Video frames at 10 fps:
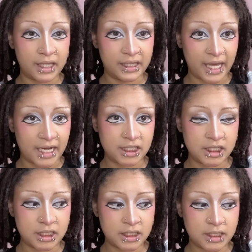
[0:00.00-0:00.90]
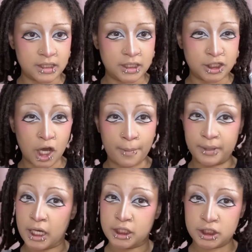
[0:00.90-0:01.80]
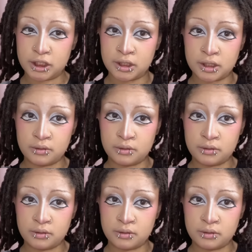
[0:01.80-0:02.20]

lashes and top lashes.